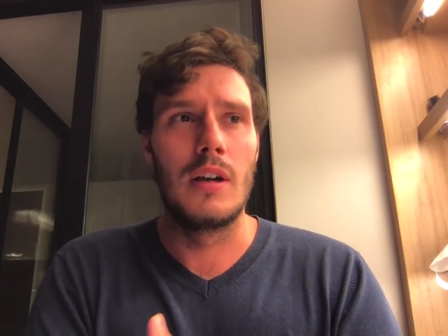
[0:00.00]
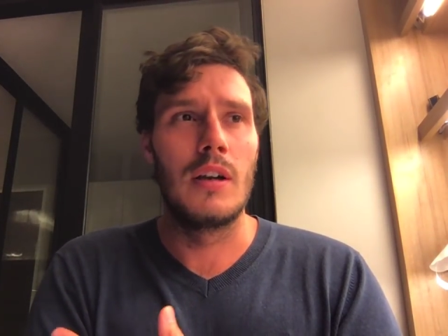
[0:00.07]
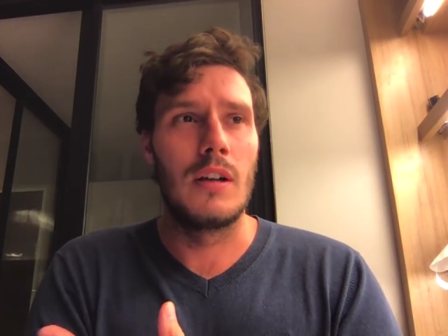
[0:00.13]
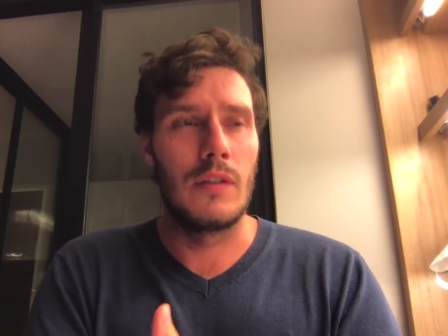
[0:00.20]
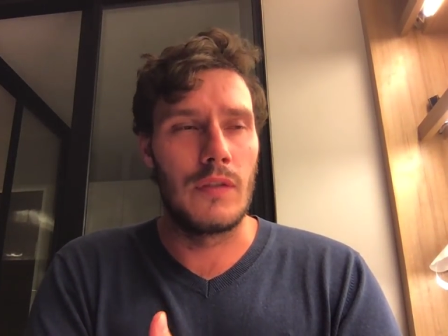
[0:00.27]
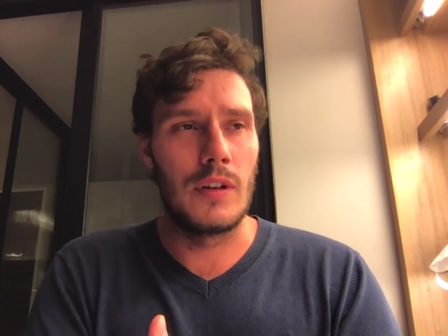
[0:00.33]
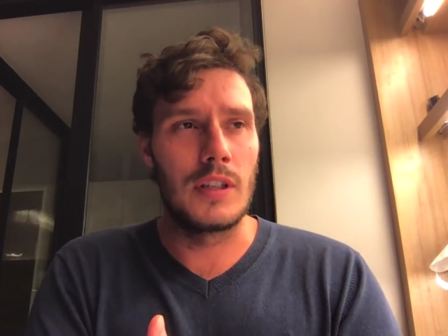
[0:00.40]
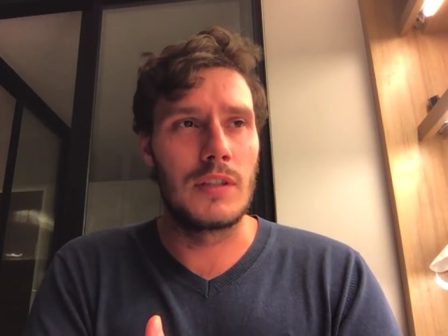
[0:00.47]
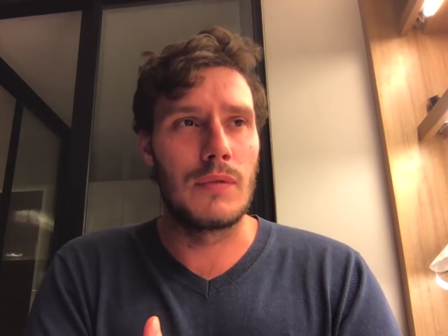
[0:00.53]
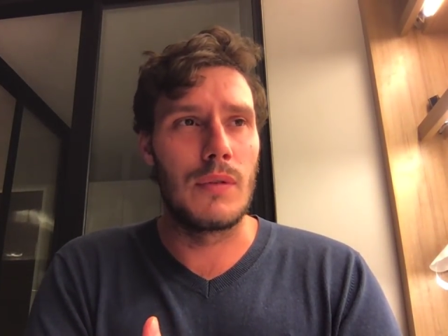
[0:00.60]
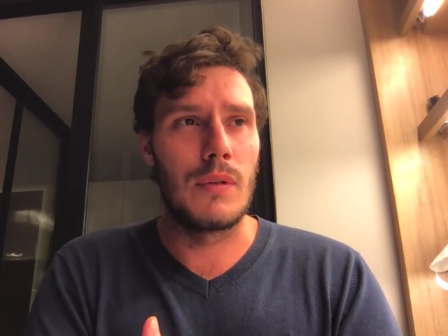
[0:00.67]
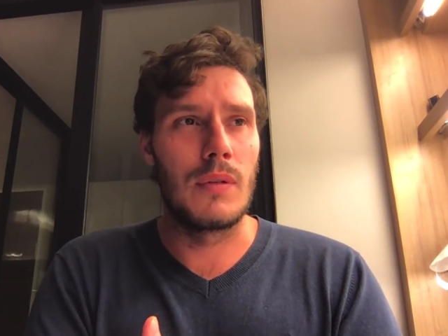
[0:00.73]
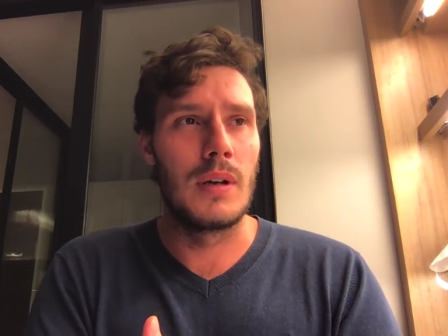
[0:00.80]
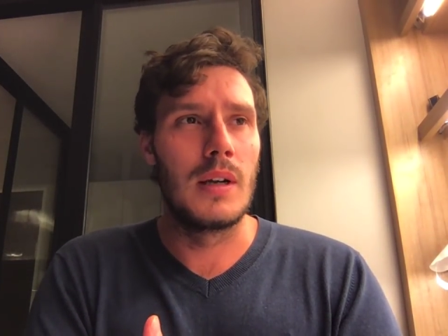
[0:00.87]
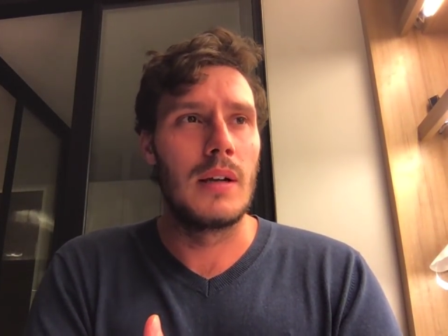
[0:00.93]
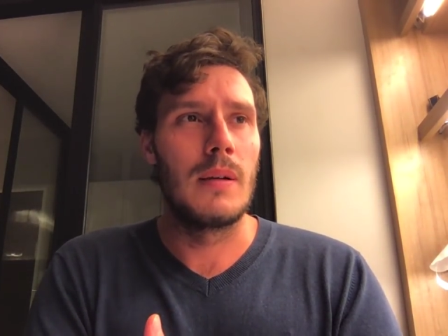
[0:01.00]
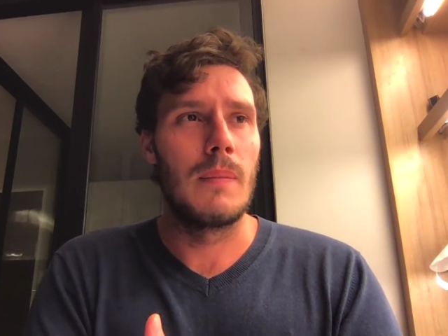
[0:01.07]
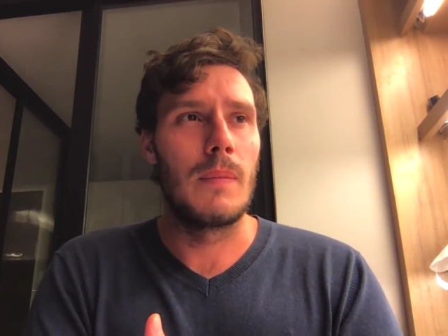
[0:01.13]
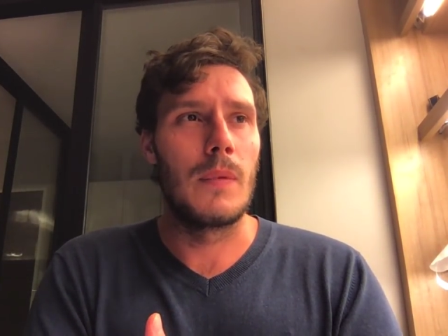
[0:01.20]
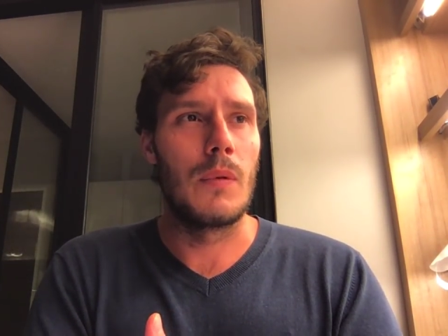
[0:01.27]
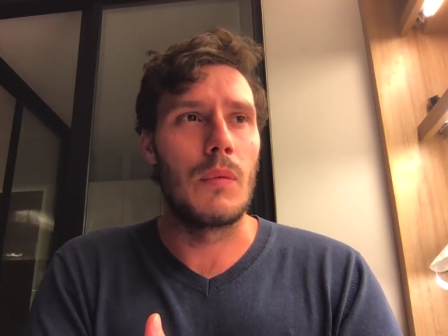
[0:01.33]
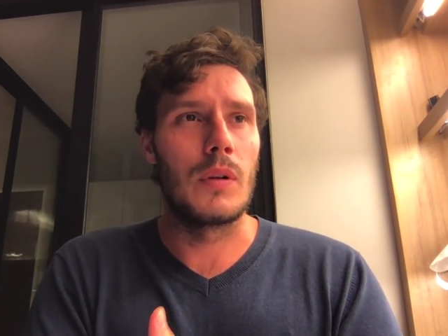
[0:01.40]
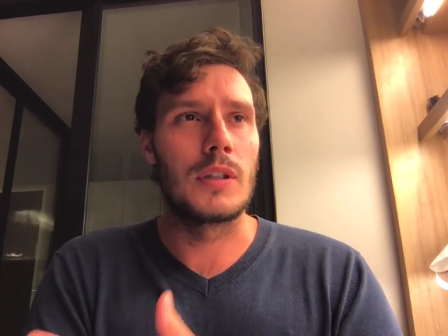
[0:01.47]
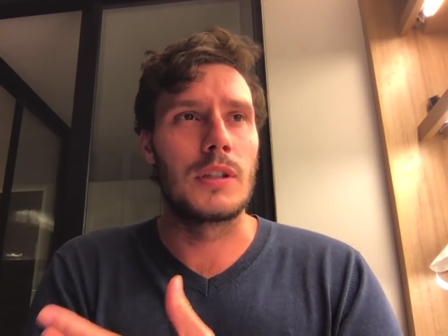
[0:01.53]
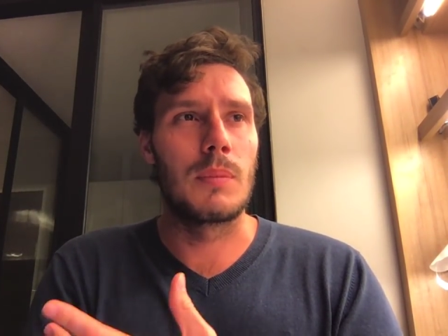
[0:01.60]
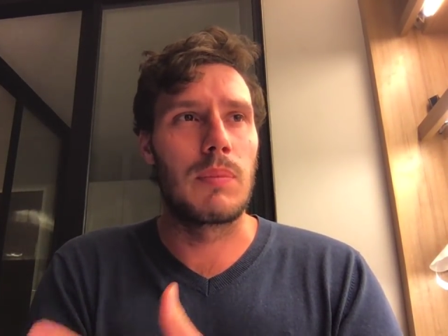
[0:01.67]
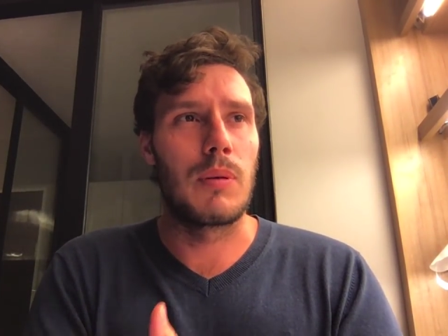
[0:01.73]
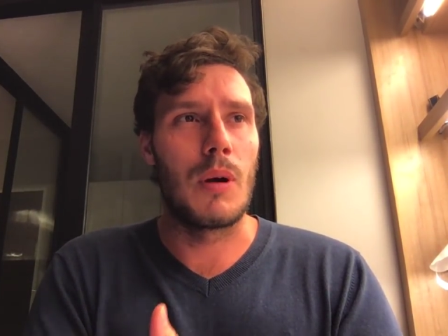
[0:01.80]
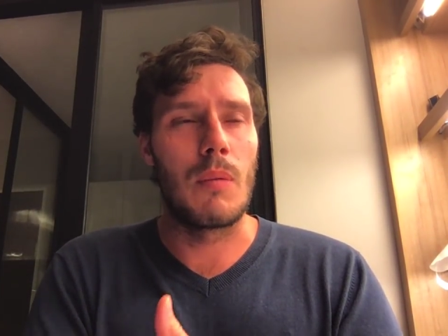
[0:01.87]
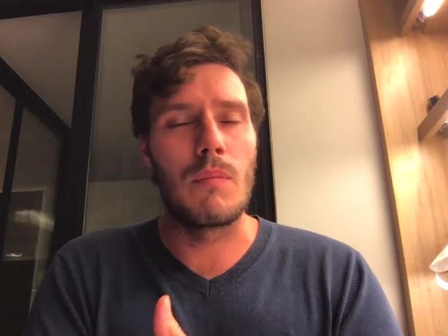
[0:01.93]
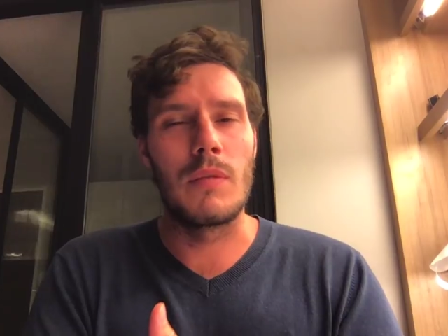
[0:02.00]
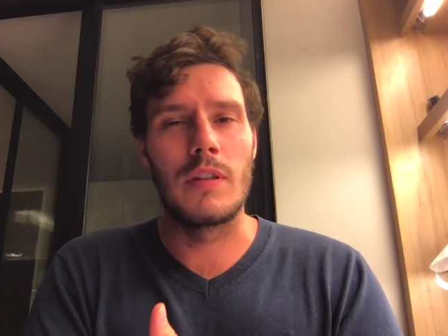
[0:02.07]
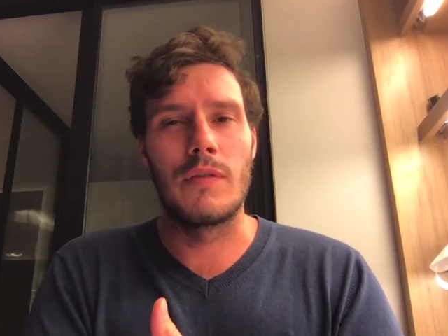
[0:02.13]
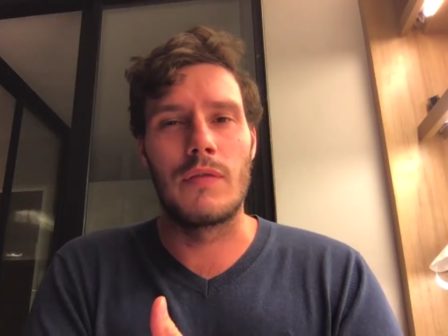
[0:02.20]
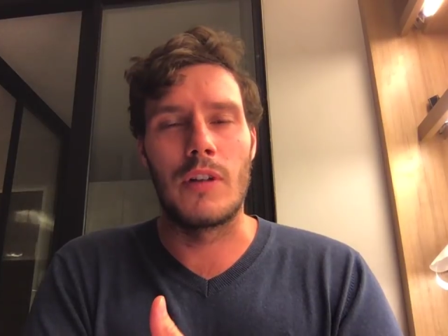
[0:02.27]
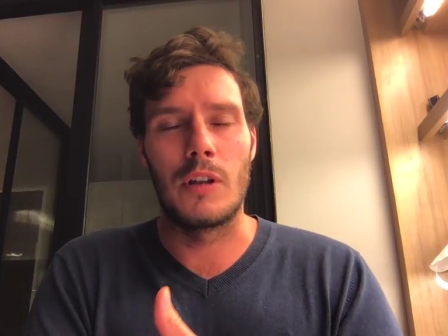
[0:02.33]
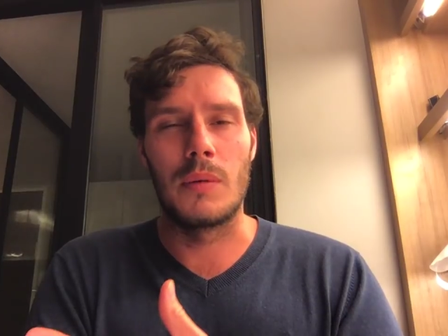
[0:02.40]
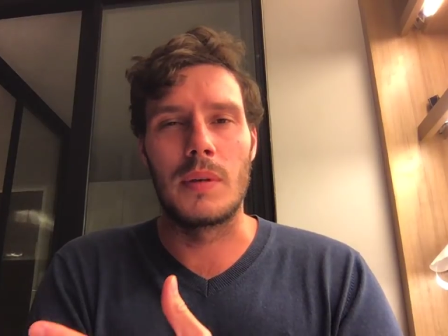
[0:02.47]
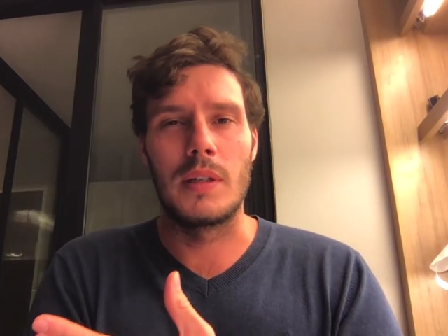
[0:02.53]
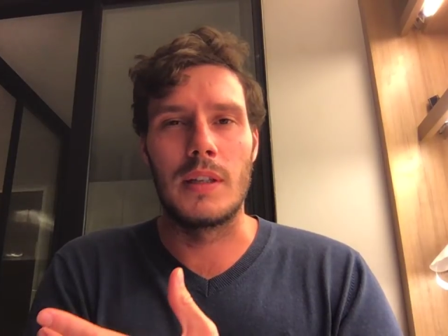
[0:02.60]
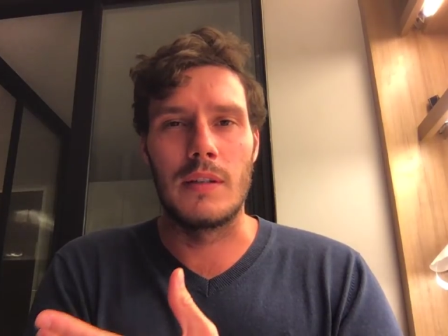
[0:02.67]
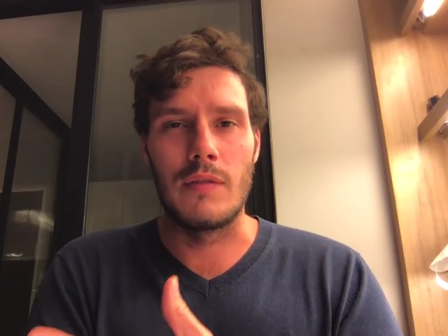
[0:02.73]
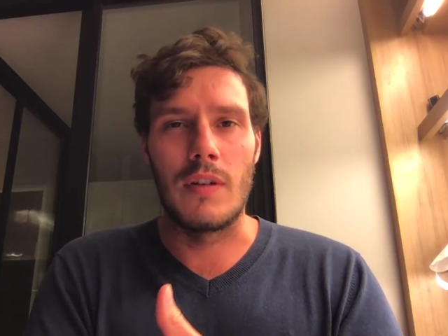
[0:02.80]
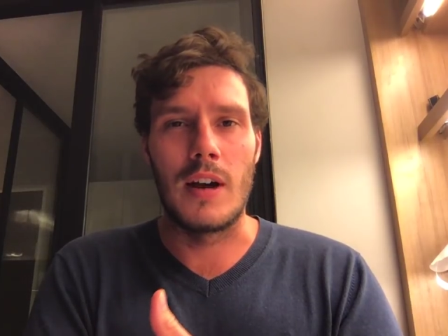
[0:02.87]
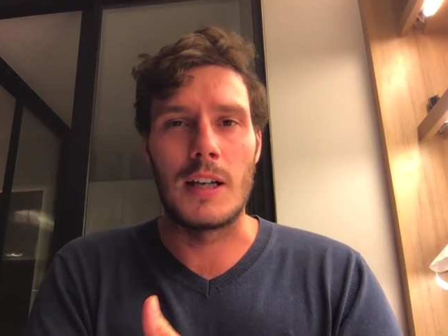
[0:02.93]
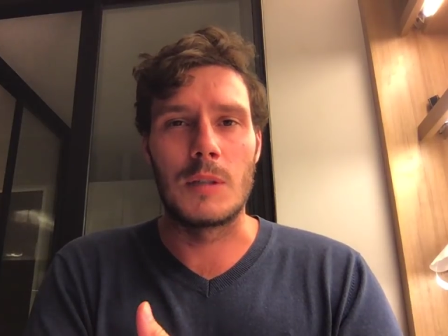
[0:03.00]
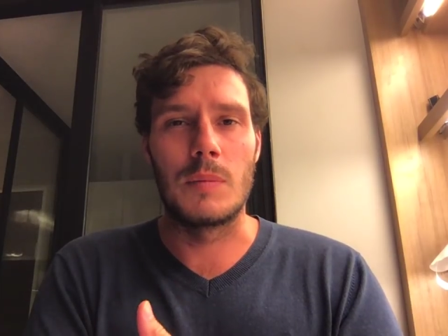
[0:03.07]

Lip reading: First of all, what's the problem with following the advice?